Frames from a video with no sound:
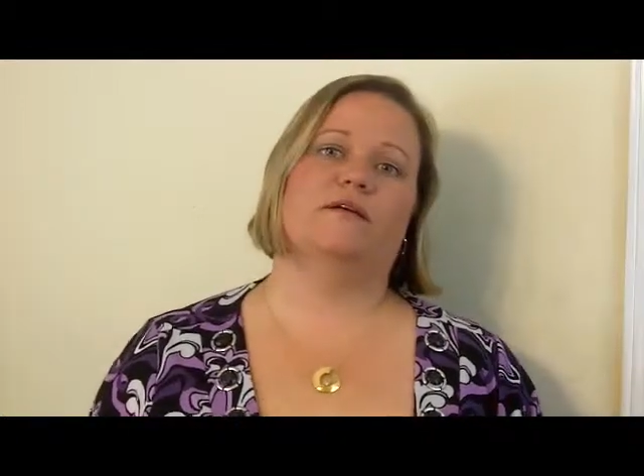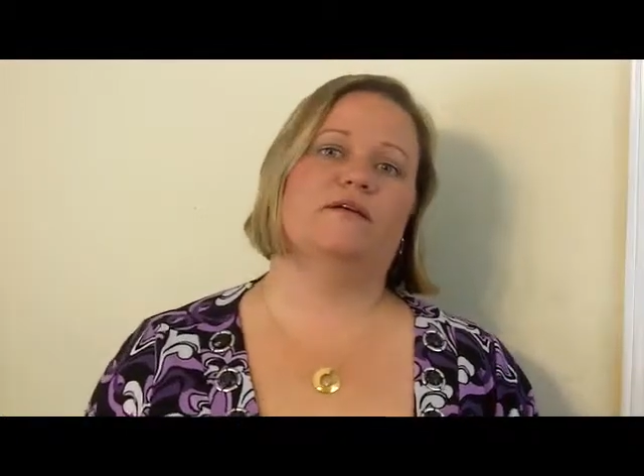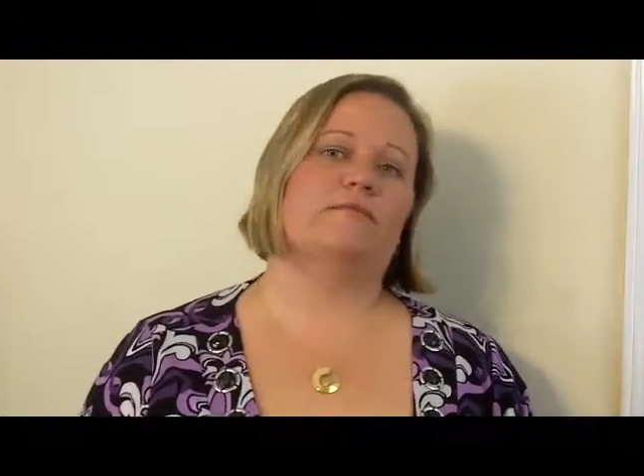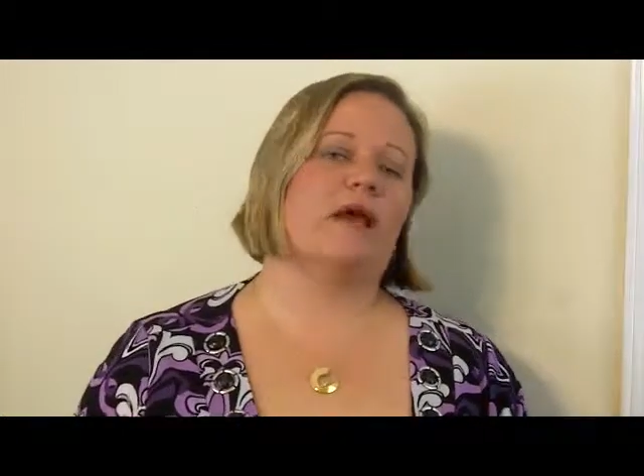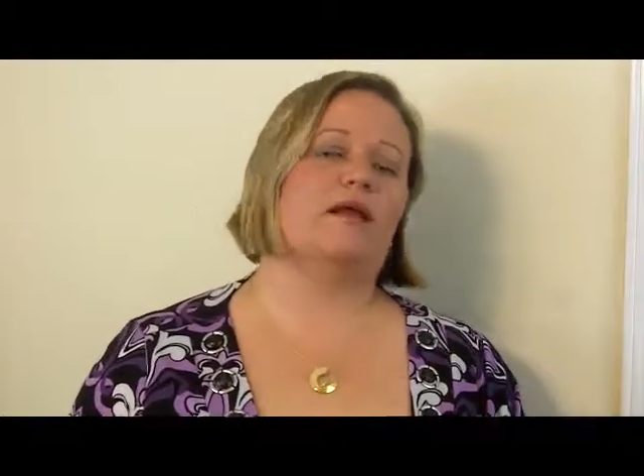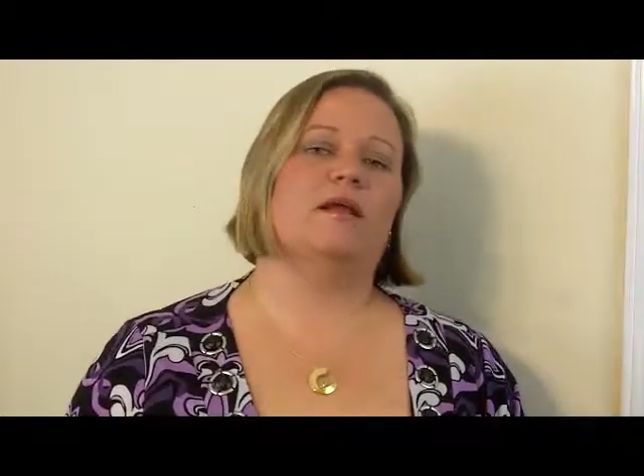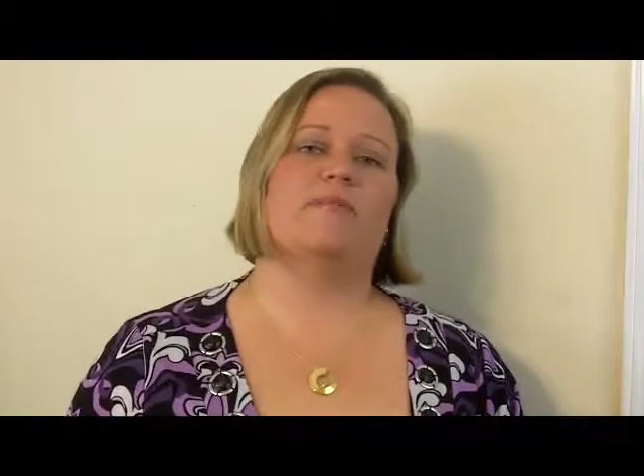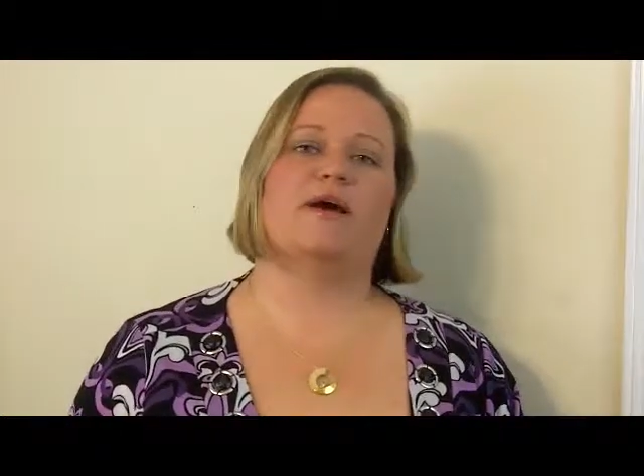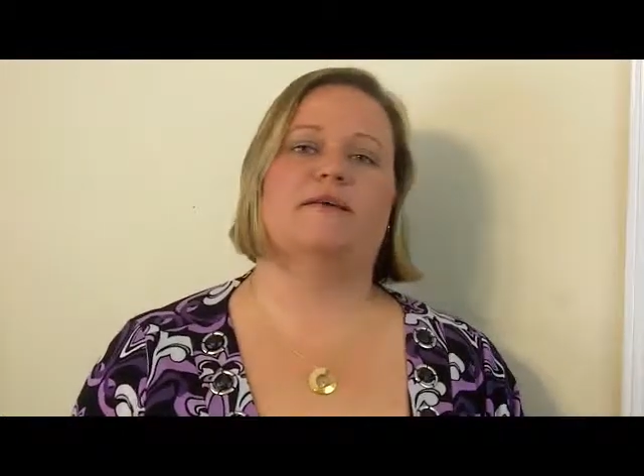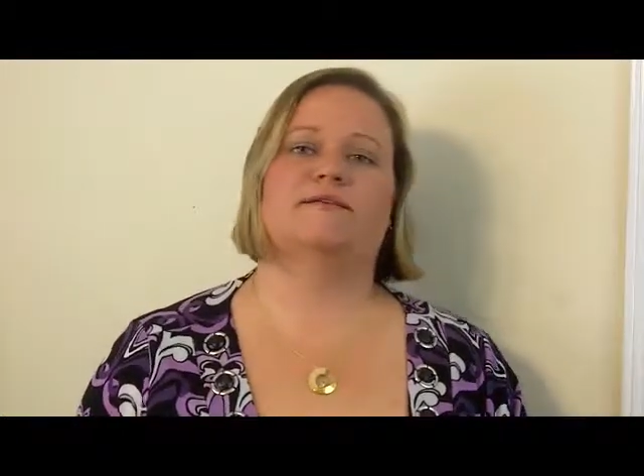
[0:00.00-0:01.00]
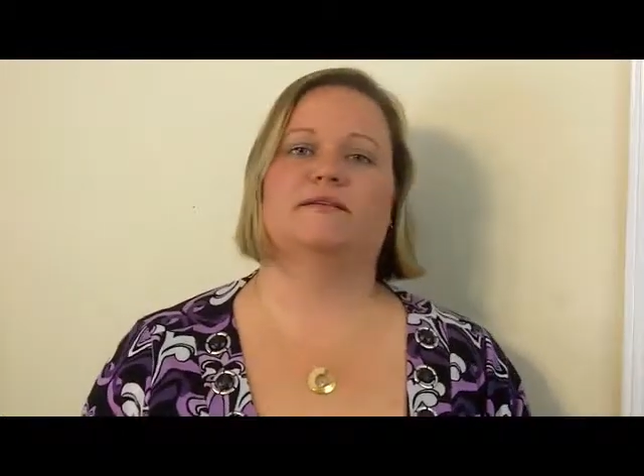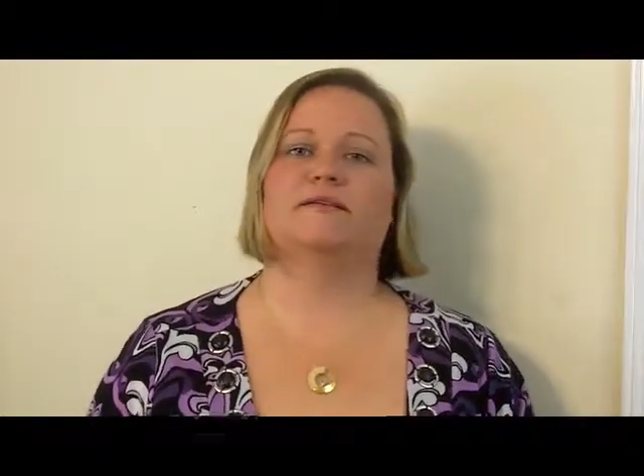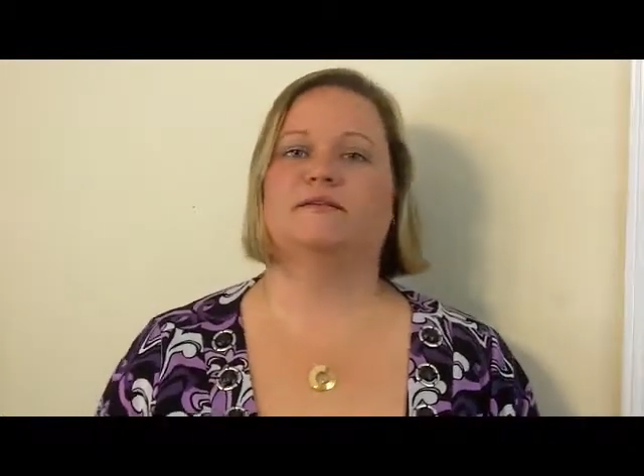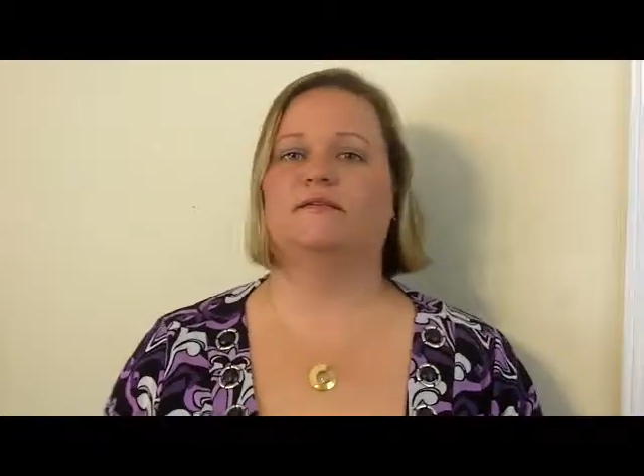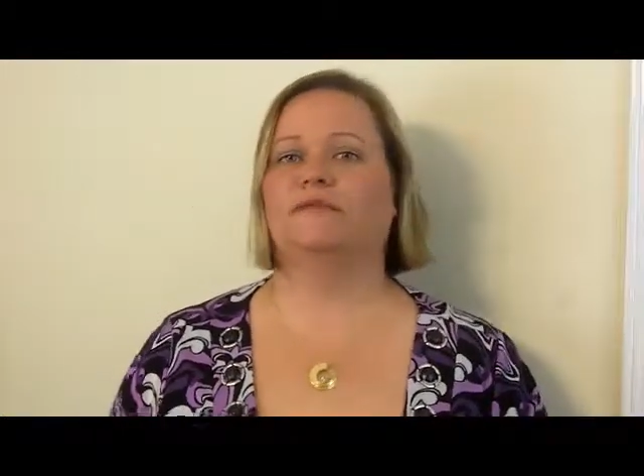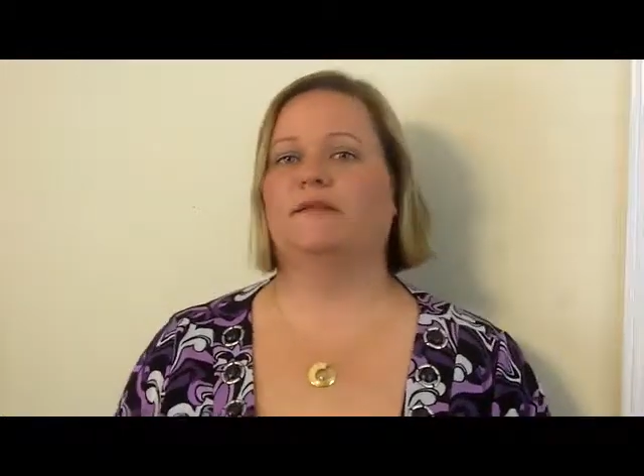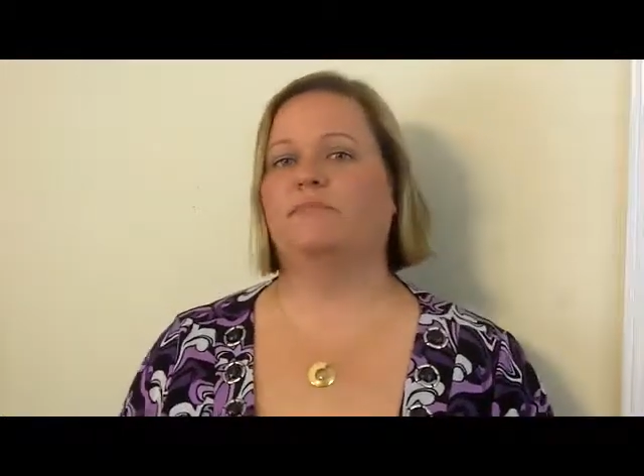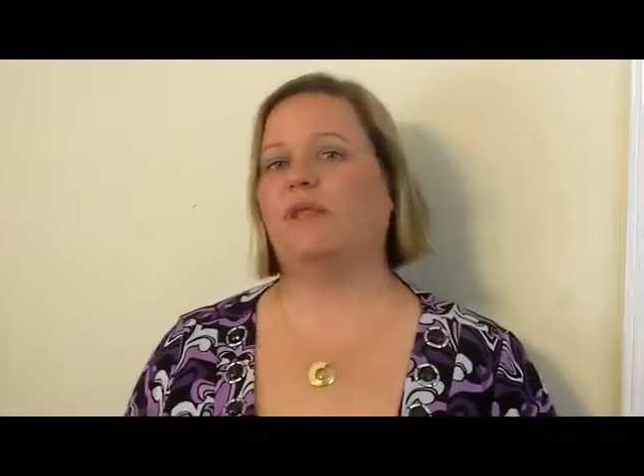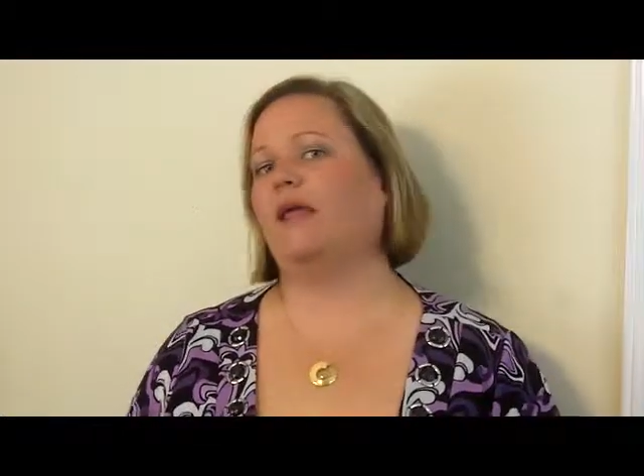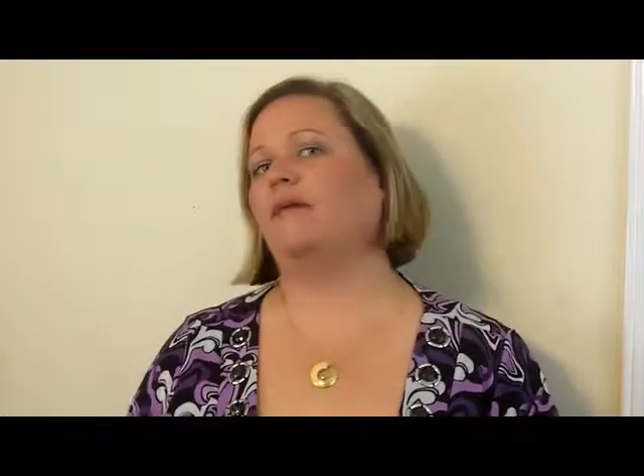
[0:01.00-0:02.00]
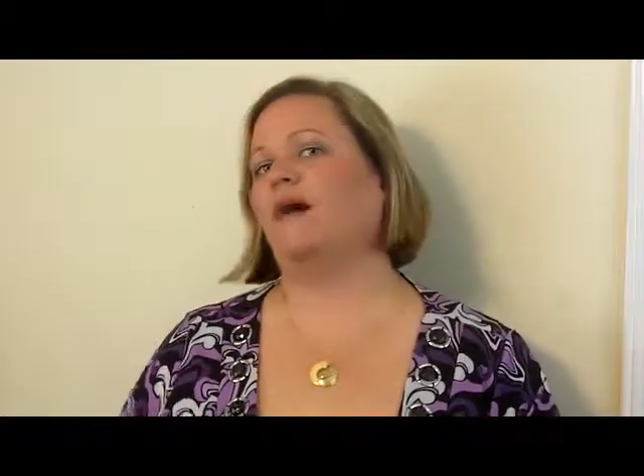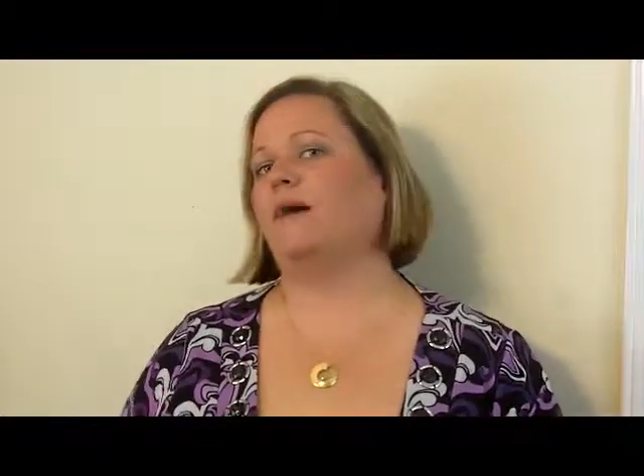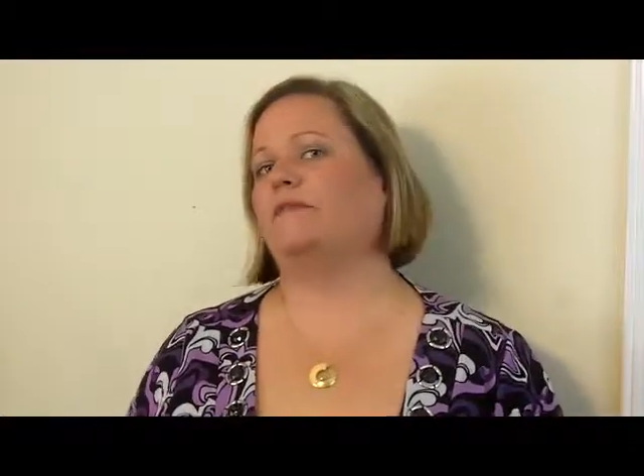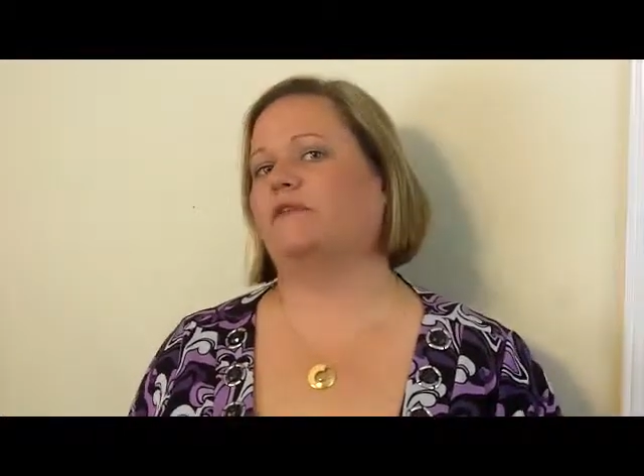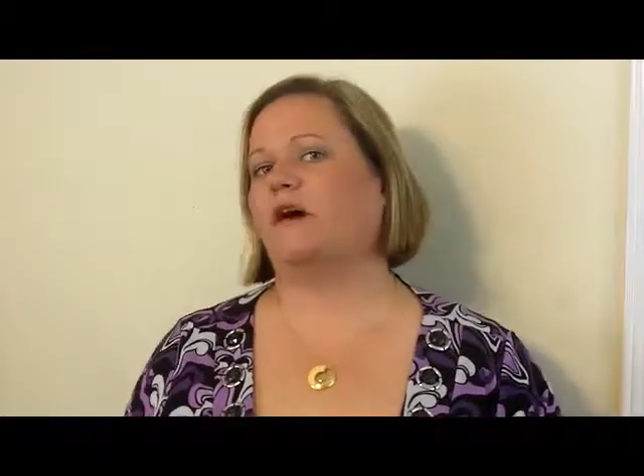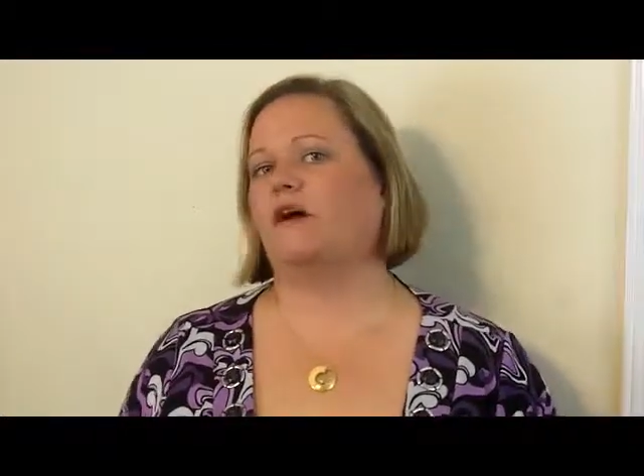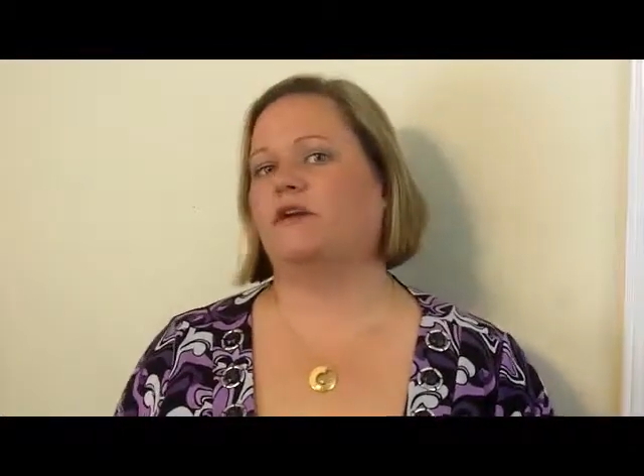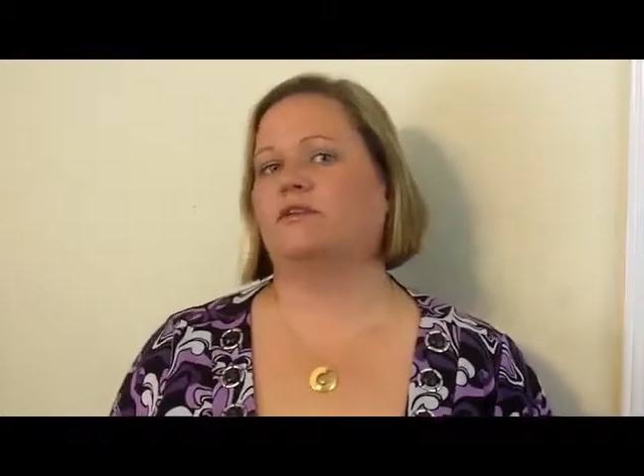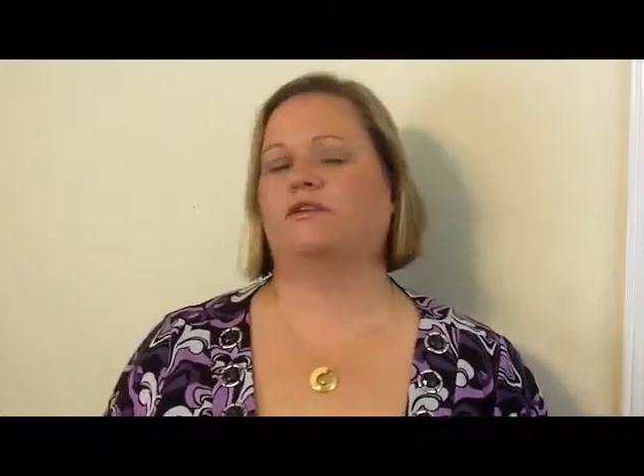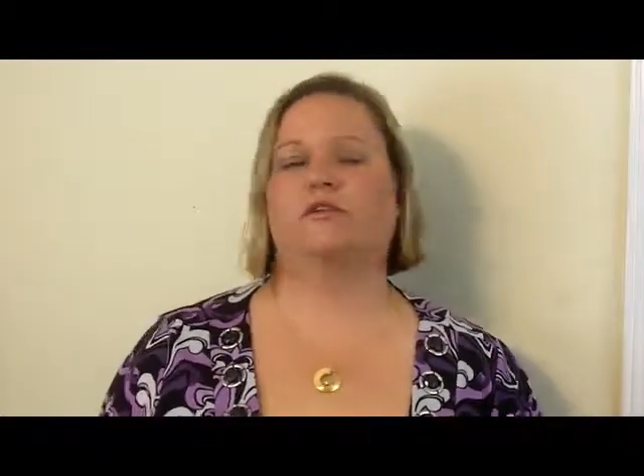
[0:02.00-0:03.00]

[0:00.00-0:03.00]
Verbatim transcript: and riding their bicycle and playing hopscotch